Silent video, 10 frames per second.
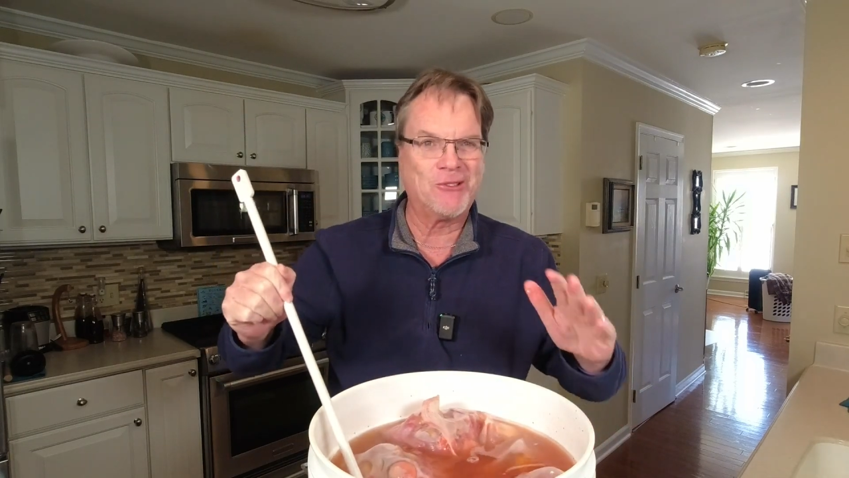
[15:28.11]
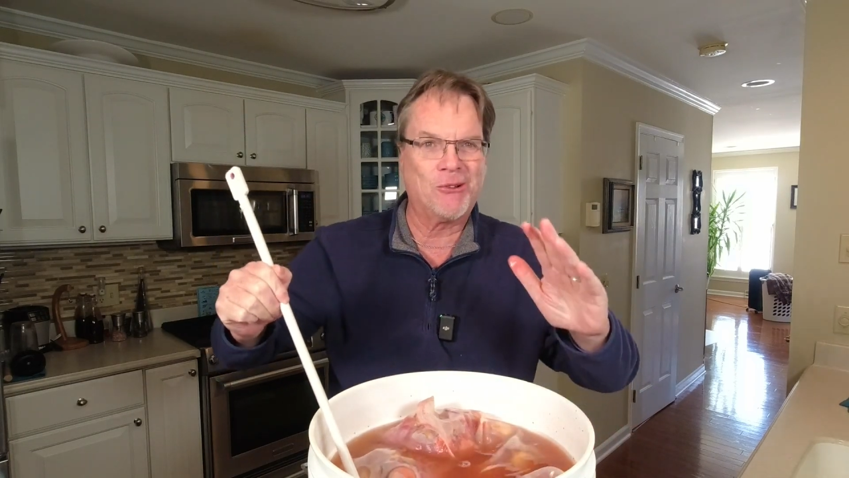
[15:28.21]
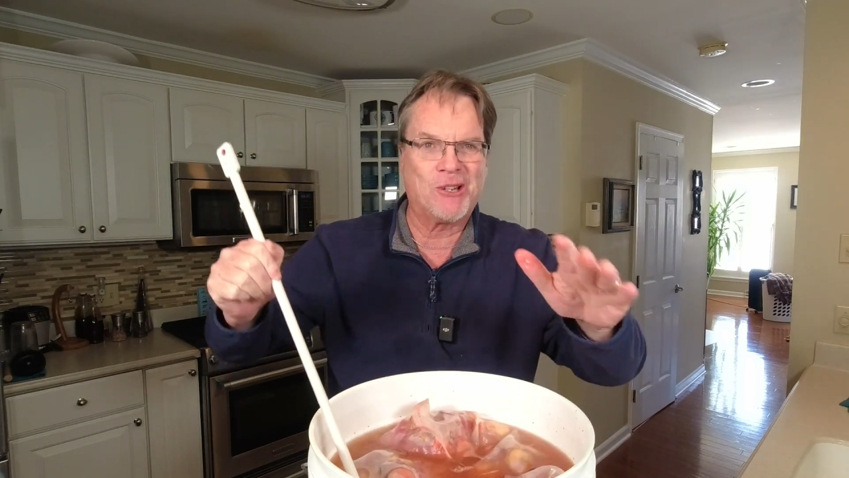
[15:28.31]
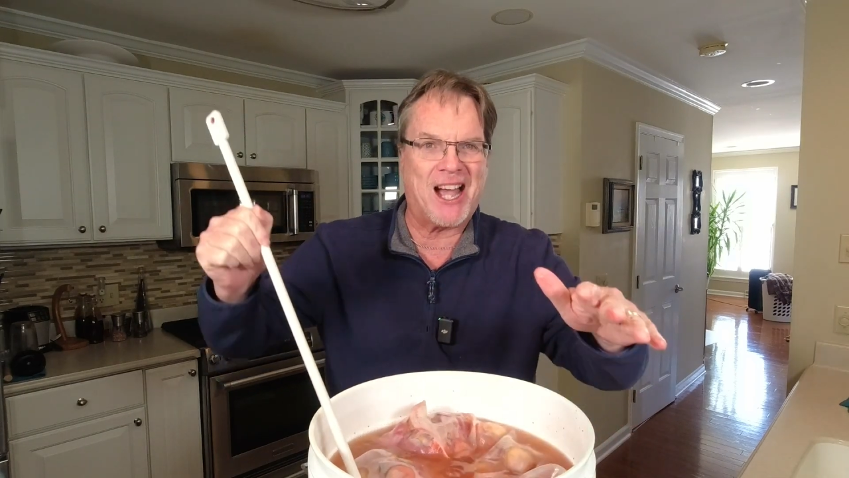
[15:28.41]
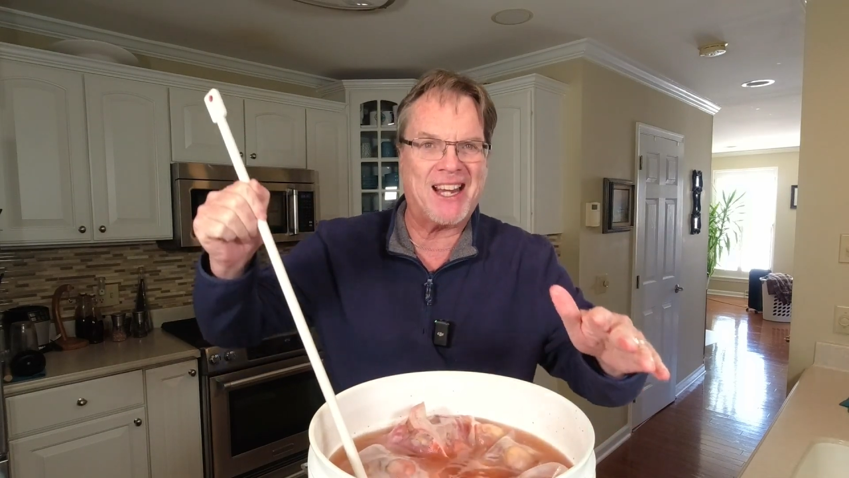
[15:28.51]
You
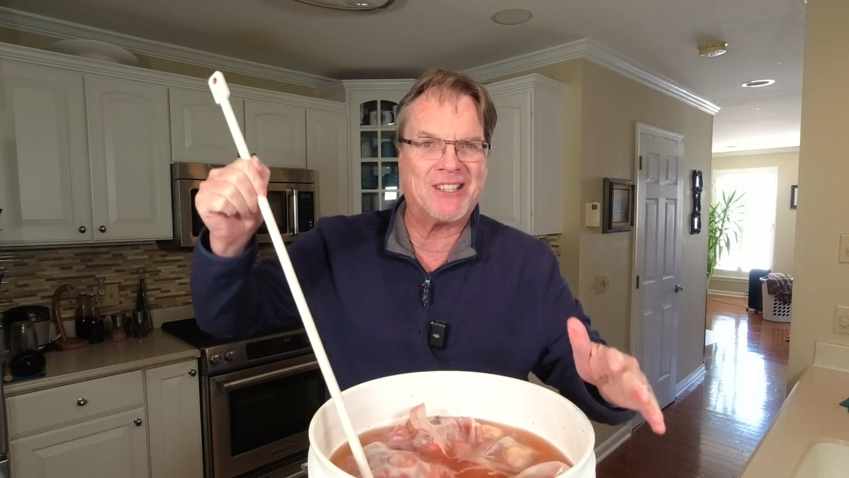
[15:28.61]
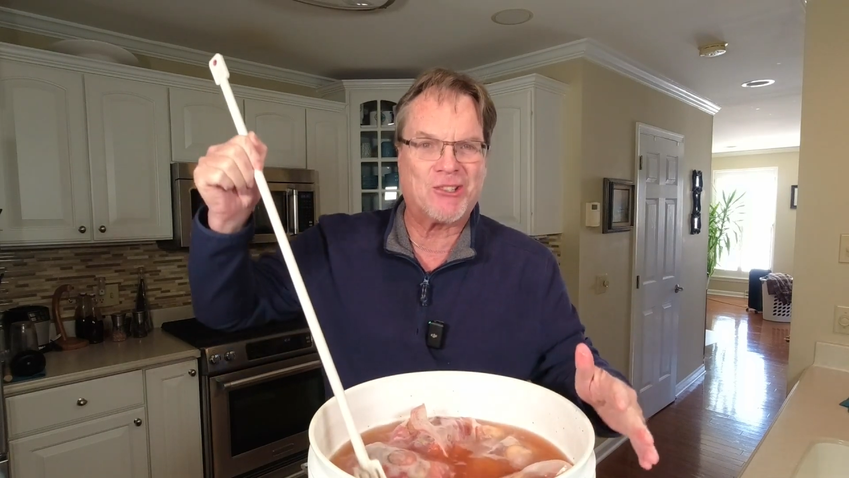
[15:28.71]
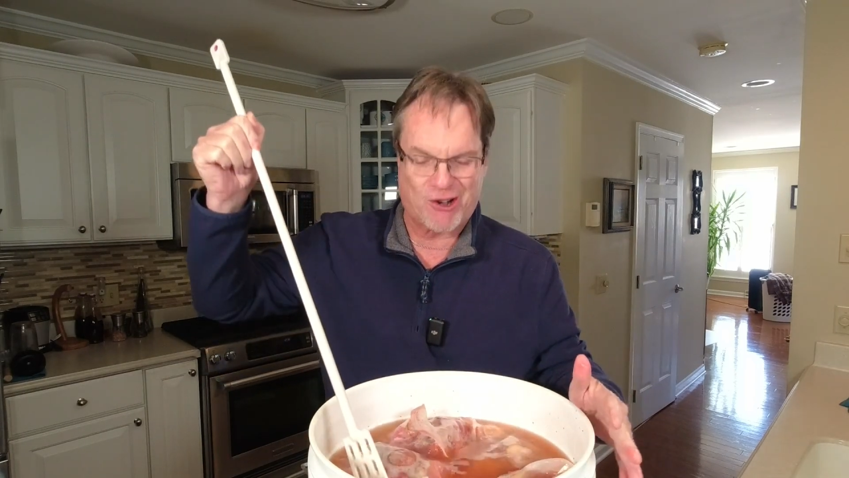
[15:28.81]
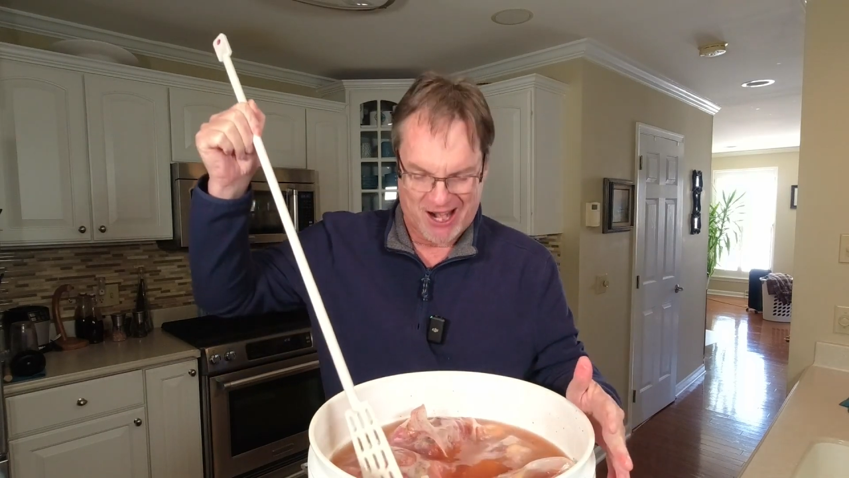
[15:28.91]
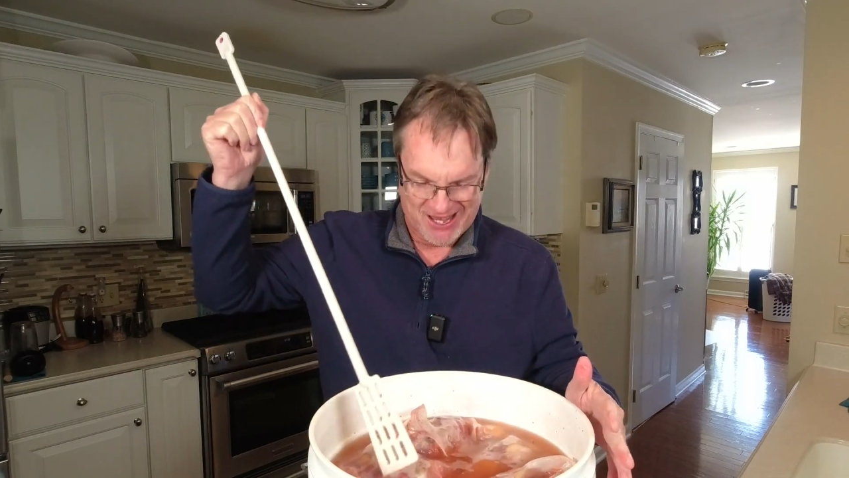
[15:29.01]
gotta
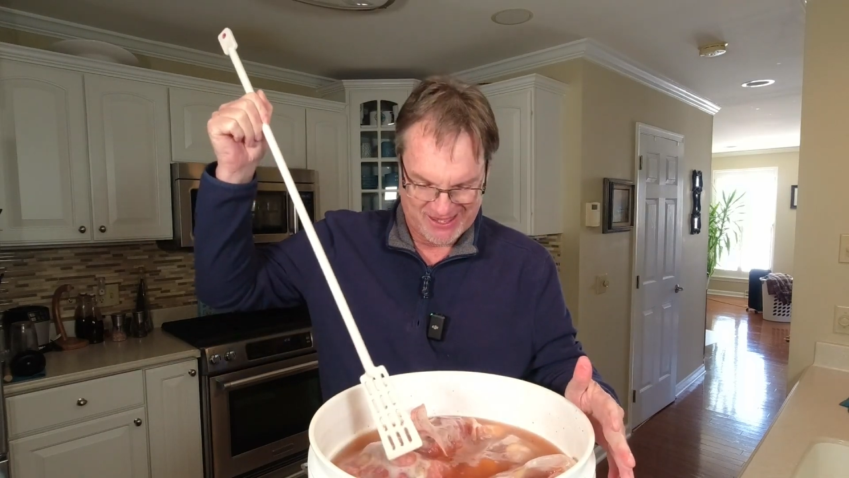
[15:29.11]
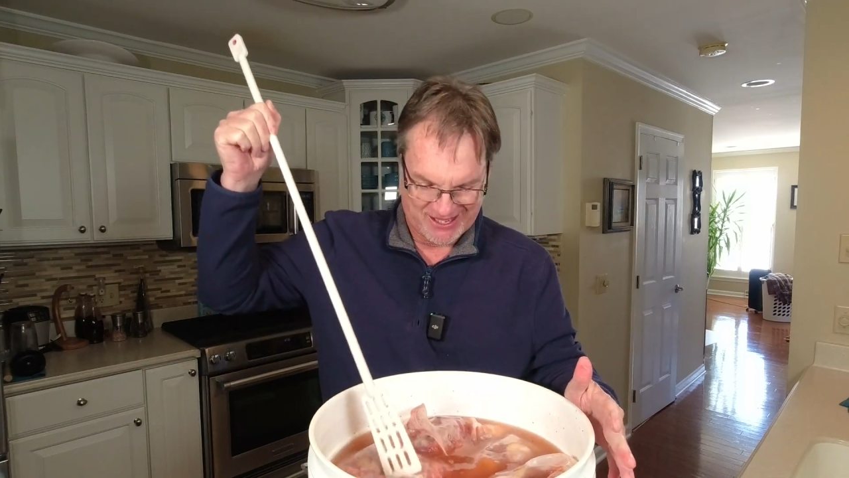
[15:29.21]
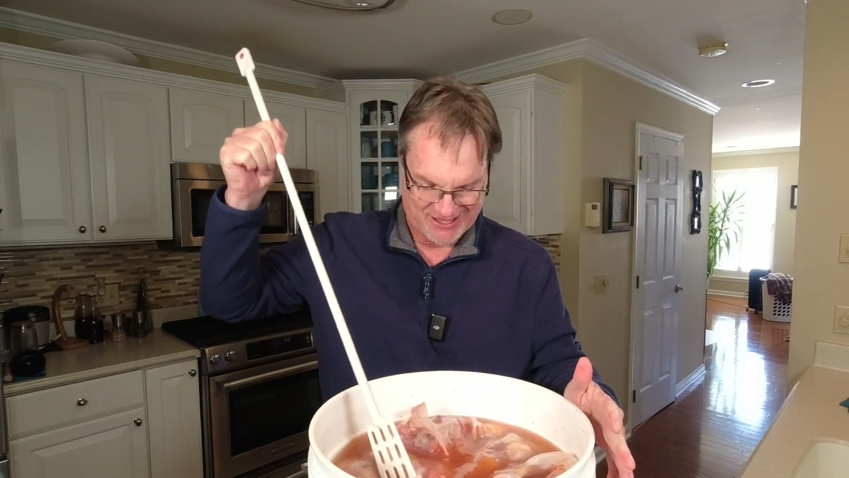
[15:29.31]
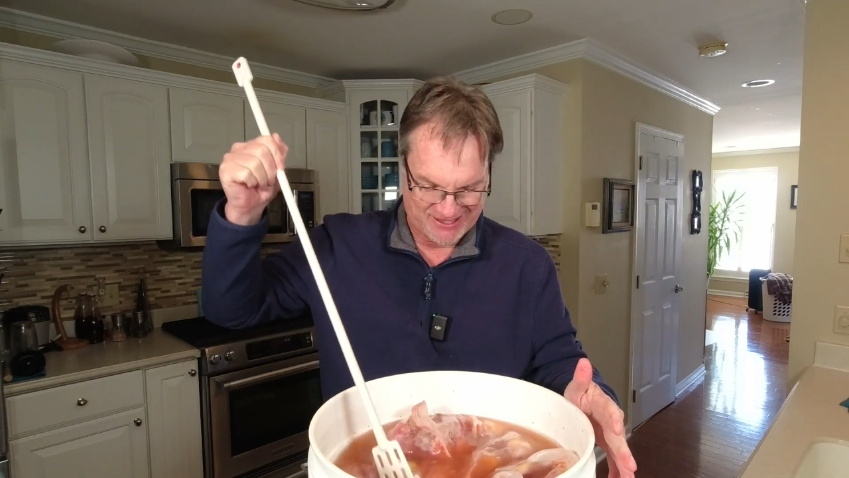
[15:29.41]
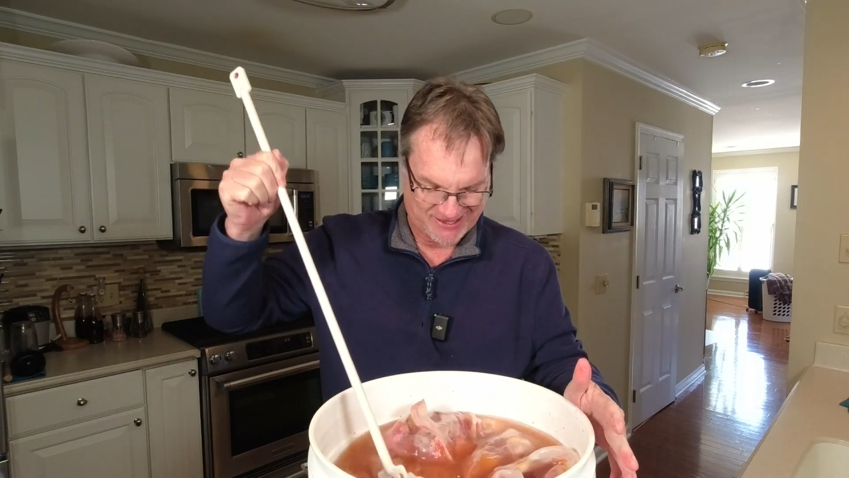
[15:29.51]
try
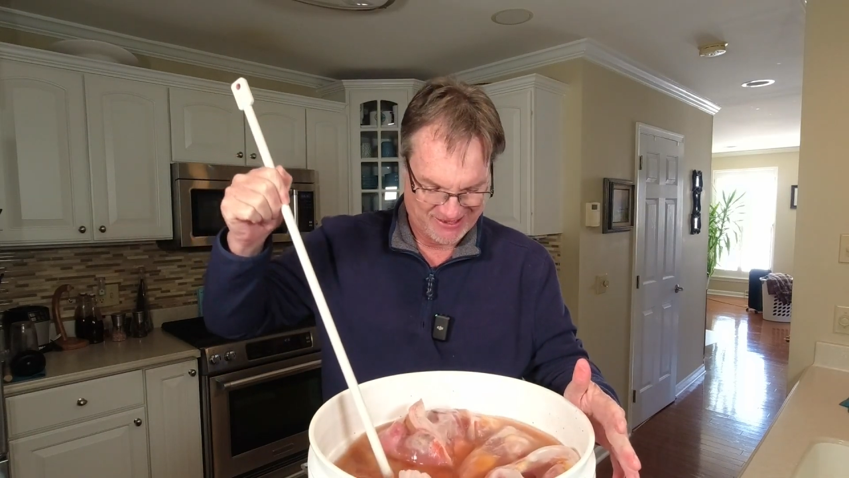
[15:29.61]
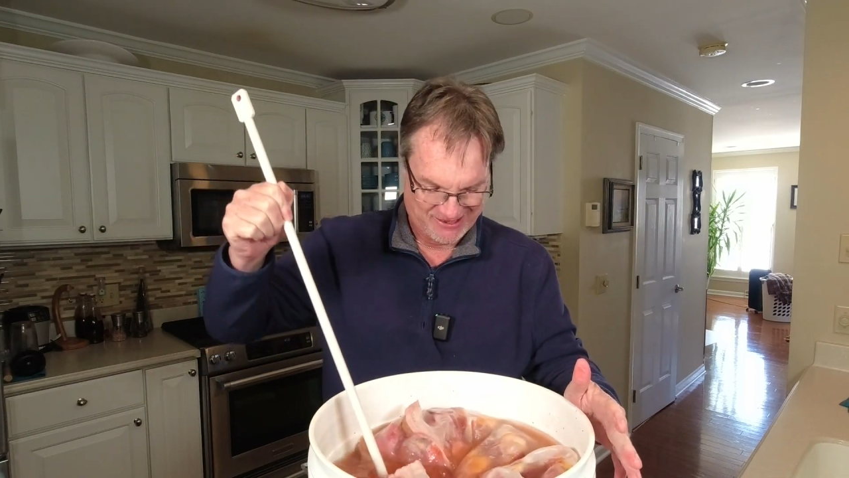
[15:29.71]
this.